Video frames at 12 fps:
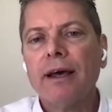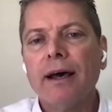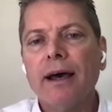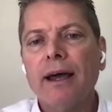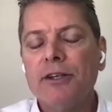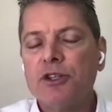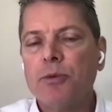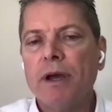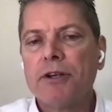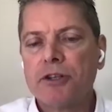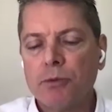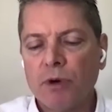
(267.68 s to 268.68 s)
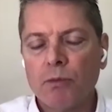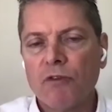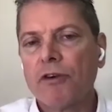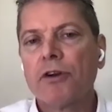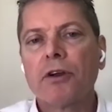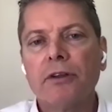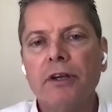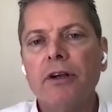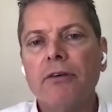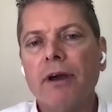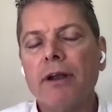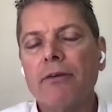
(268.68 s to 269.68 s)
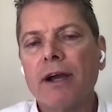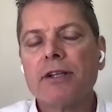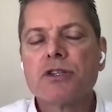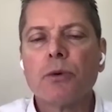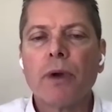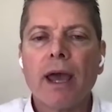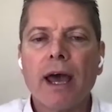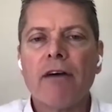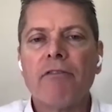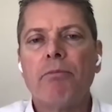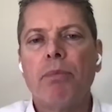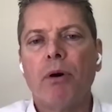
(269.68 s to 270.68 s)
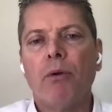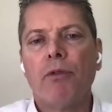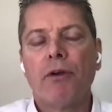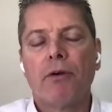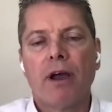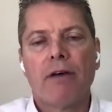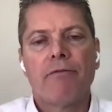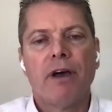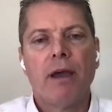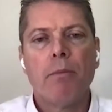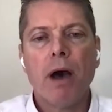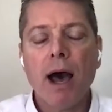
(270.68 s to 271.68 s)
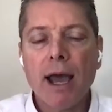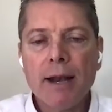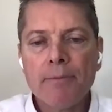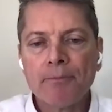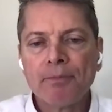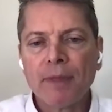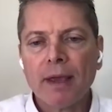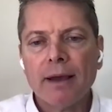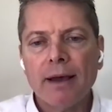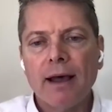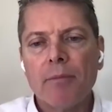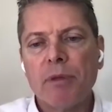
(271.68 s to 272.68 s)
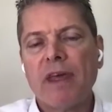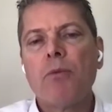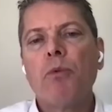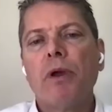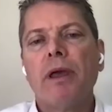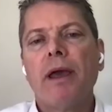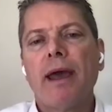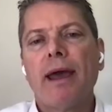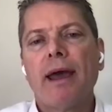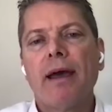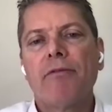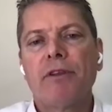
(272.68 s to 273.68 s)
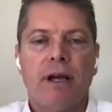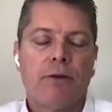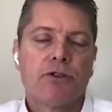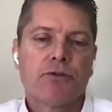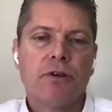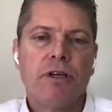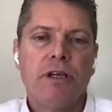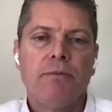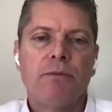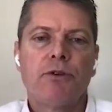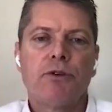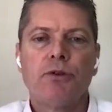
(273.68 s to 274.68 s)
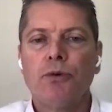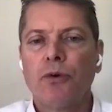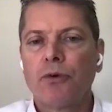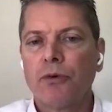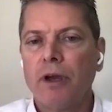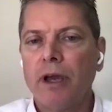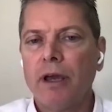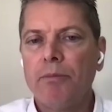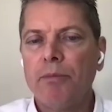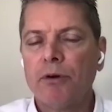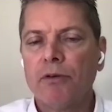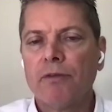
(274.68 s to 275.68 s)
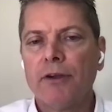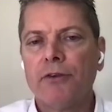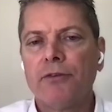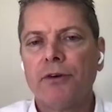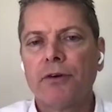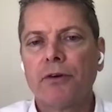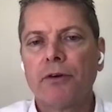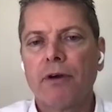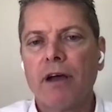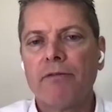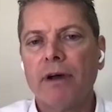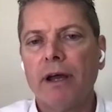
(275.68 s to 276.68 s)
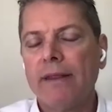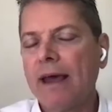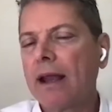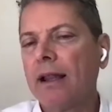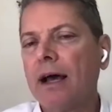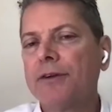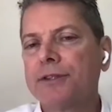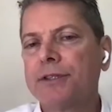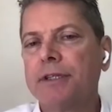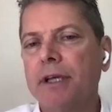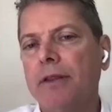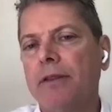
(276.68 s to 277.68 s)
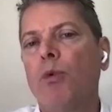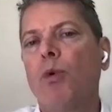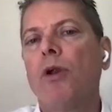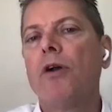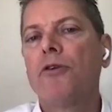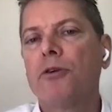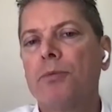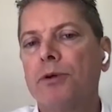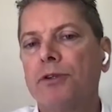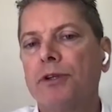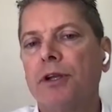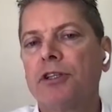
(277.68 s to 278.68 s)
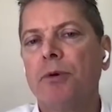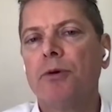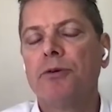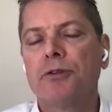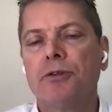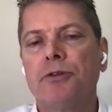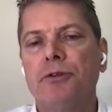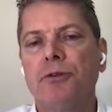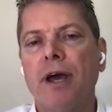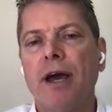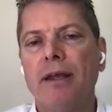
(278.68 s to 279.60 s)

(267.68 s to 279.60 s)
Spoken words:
And as you mentioned, we're vertically integrated, right? So we have both the graphite mine, but then we have the downstream to create purified spherical graphite. And that allows us to get the 100% exposure to